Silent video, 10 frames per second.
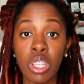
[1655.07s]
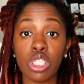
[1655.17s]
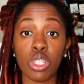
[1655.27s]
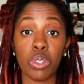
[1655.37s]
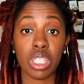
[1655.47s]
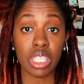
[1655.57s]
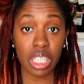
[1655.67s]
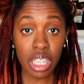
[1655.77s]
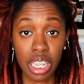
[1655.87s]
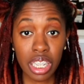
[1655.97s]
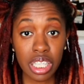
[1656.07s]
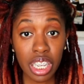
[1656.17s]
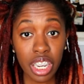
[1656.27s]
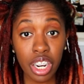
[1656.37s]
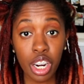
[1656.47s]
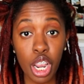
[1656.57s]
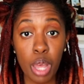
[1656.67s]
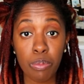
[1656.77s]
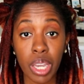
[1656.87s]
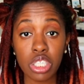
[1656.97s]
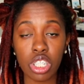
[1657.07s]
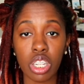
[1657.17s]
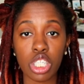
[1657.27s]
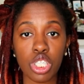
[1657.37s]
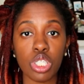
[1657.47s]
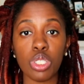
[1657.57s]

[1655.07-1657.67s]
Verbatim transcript: So get in gear and make sure that you're